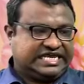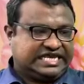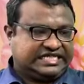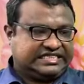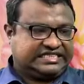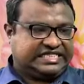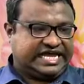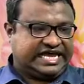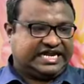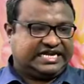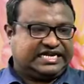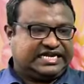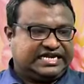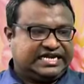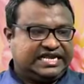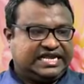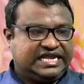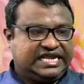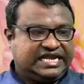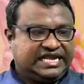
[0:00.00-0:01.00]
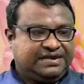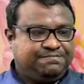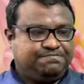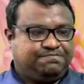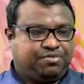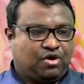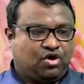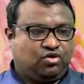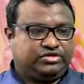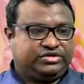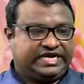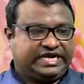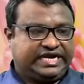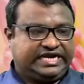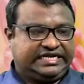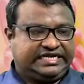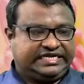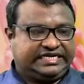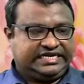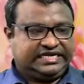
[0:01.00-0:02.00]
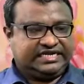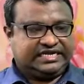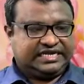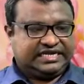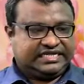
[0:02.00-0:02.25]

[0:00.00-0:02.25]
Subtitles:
then imported,